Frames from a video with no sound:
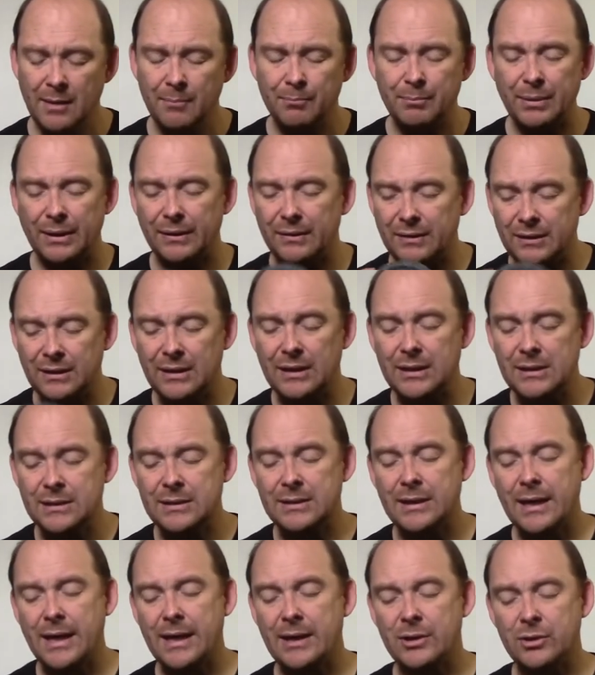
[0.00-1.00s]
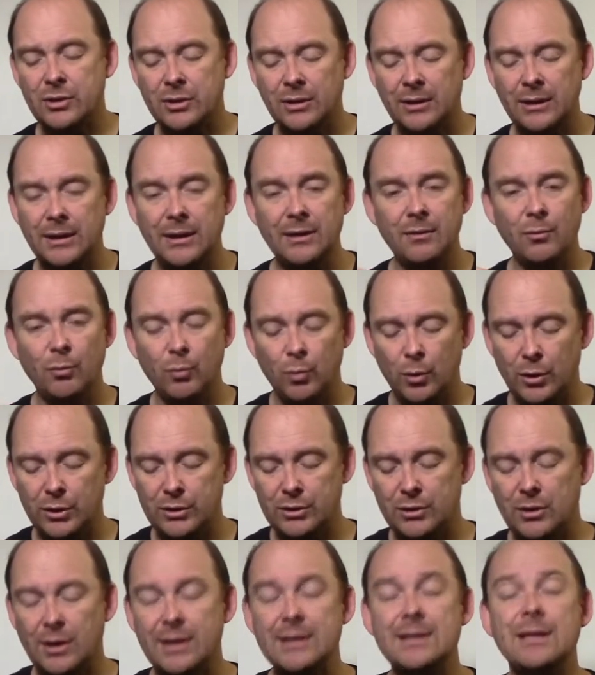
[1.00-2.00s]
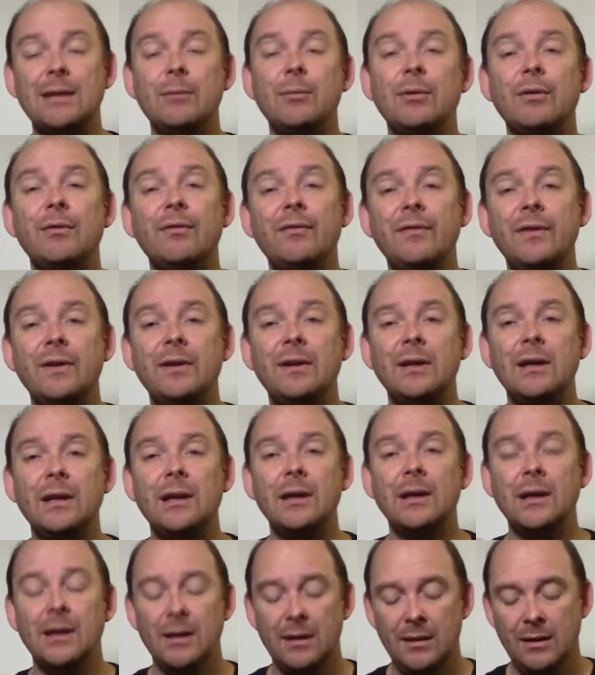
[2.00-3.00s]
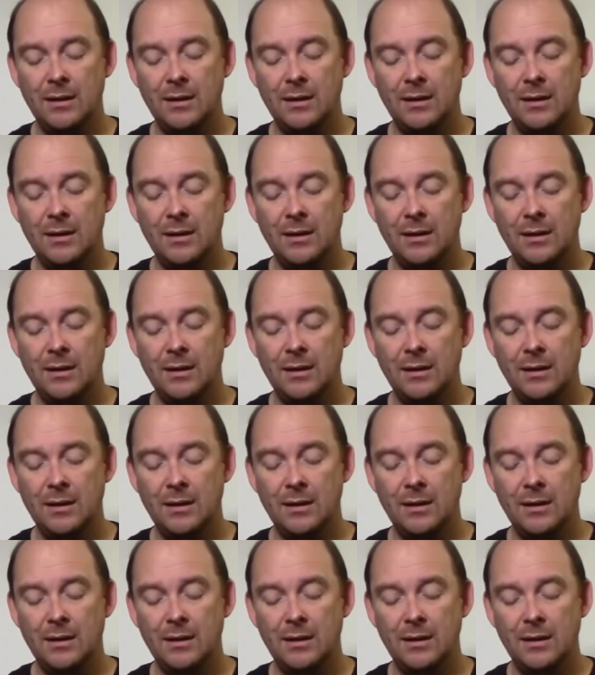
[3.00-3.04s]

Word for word: but this actually works nicely with fitting,